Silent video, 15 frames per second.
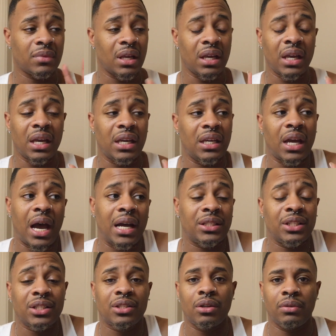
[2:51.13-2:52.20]
I
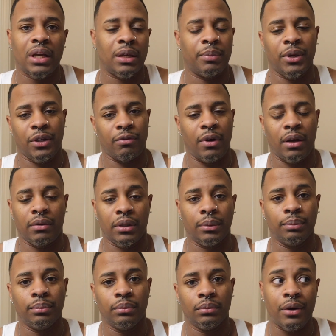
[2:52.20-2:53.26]
just don't like being around
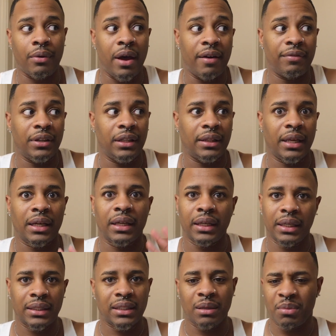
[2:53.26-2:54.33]
him. I don't have anything
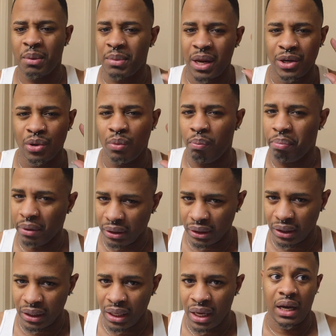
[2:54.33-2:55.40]
against him. I'm not no
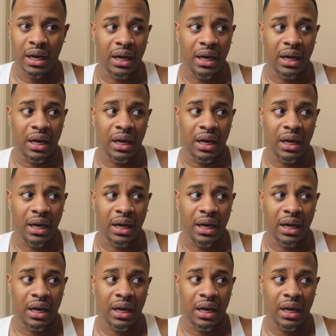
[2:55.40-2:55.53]
bully.